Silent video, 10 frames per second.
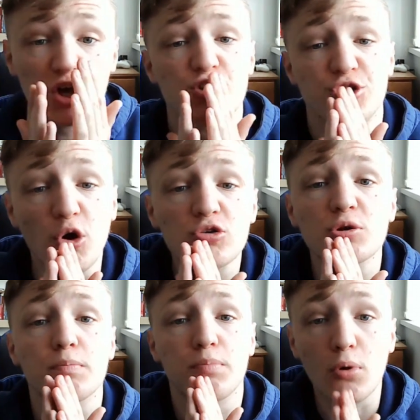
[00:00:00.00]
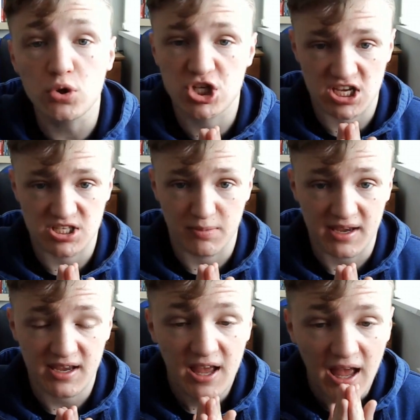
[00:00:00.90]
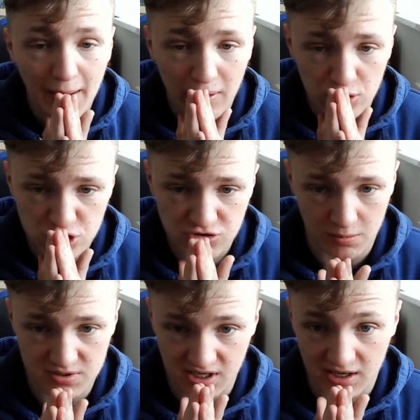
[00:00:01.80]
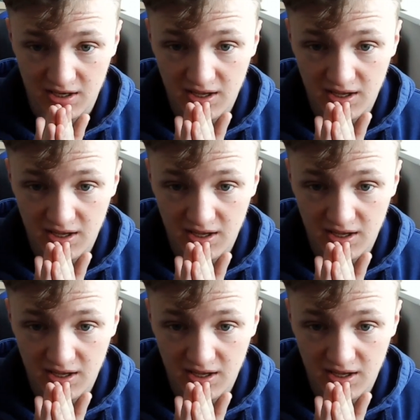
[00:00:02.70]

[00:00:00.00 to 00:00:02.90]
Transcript: Don't bullshit me about scripting.